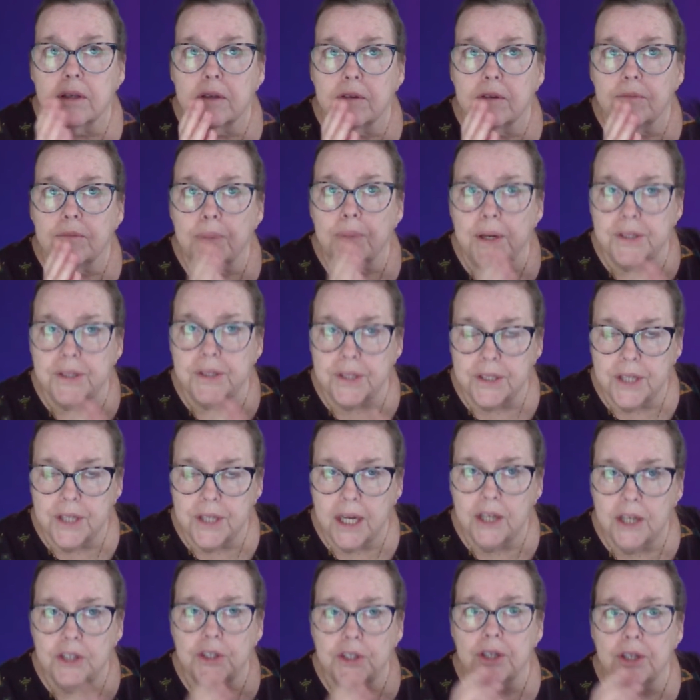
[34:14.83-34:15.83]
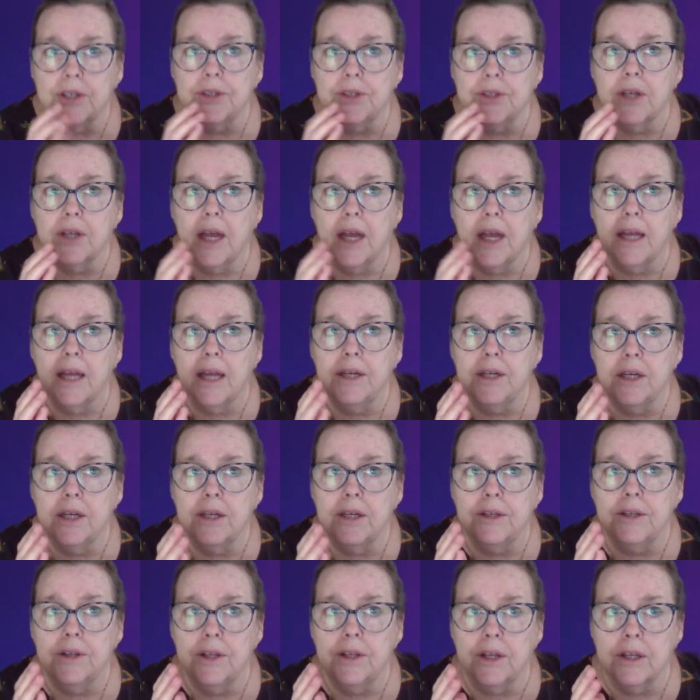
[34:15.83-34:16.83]
presentations and
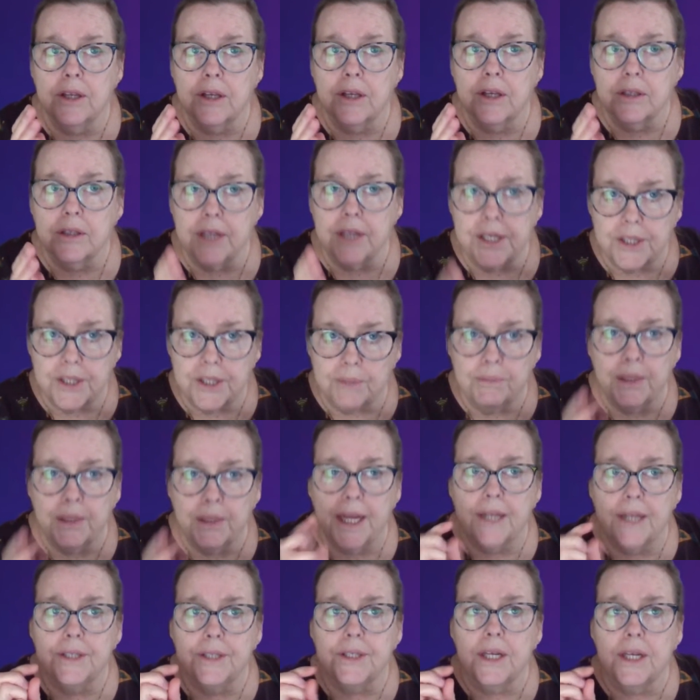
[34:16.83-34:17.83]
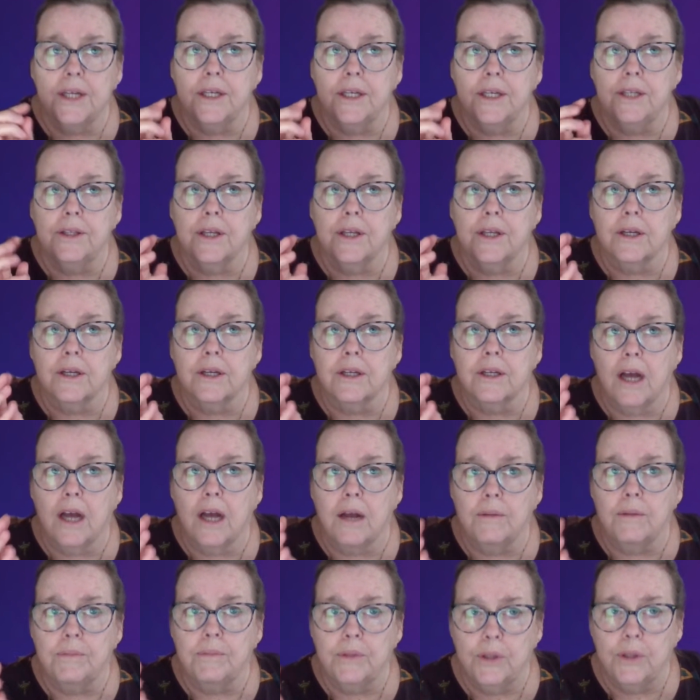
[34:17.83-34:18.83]
in the lesson plans and in the
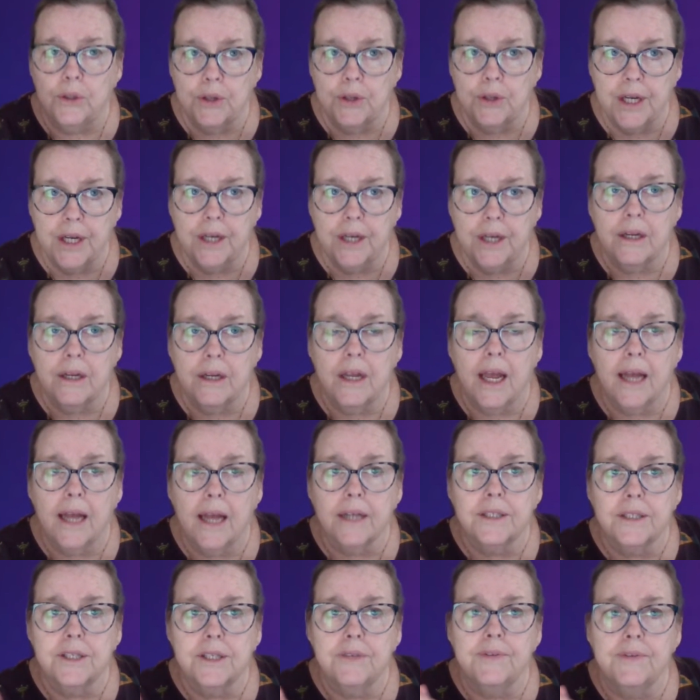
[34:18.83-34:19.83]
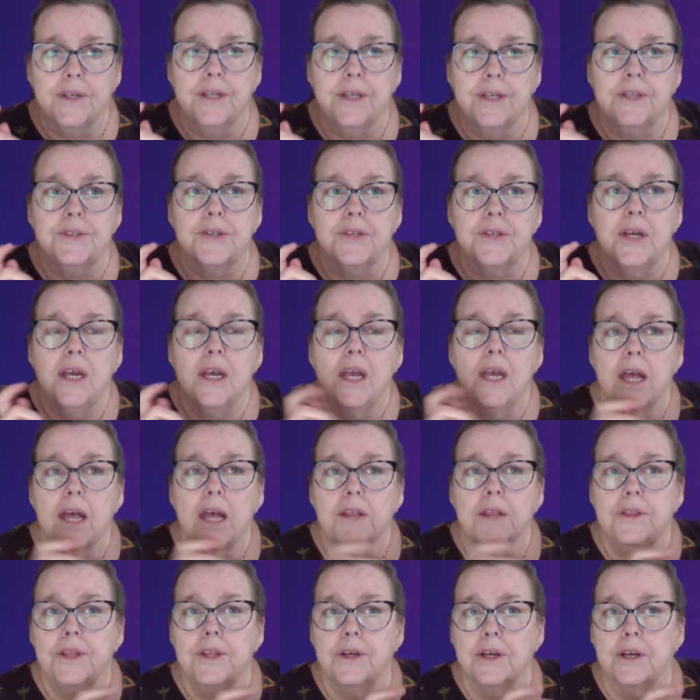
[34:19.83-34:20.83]
learning activities,
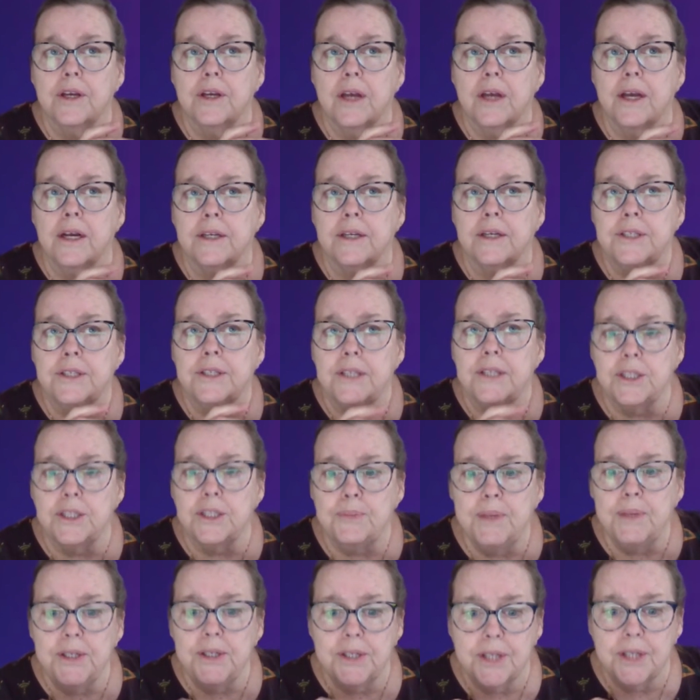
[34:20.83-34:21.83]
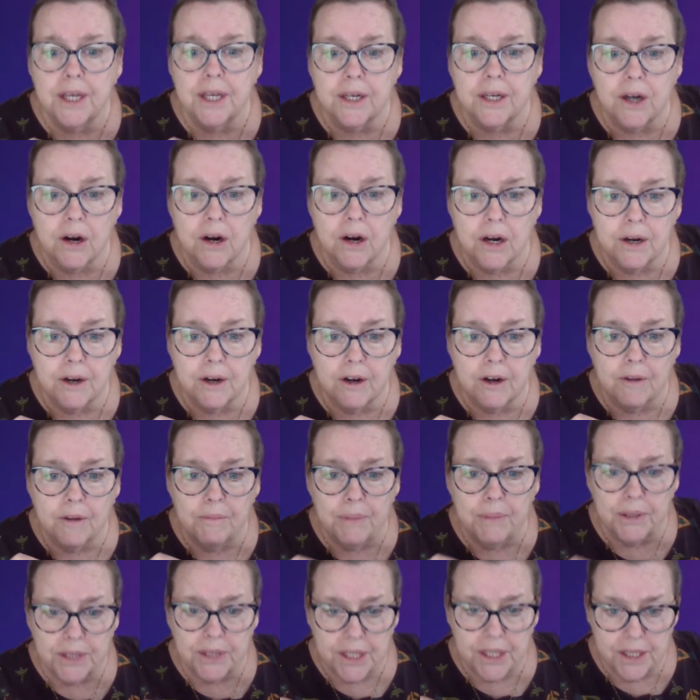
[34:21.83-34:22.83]
the assessments that are
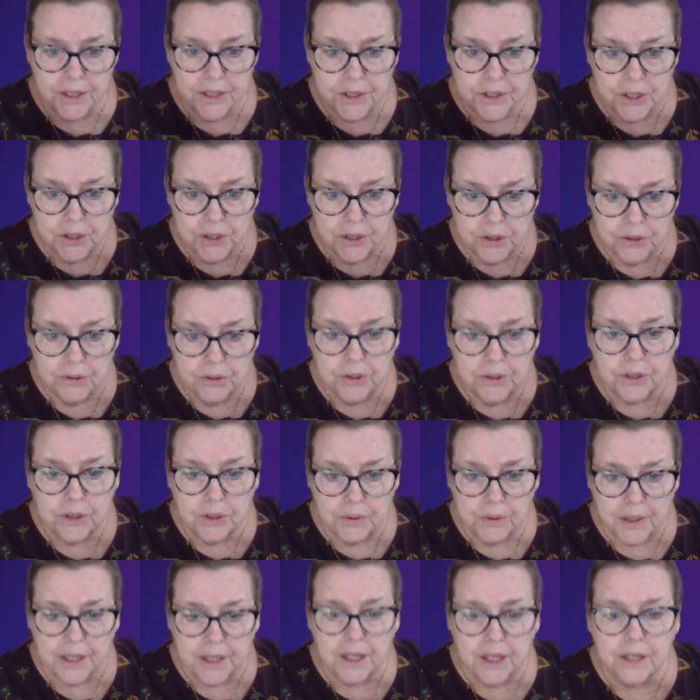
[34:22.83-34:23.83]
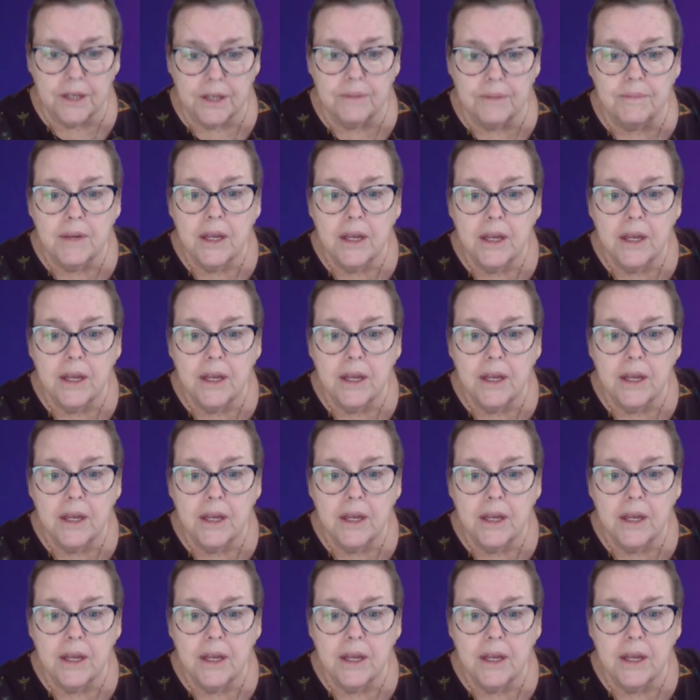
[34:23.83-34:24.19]
built into the curriculum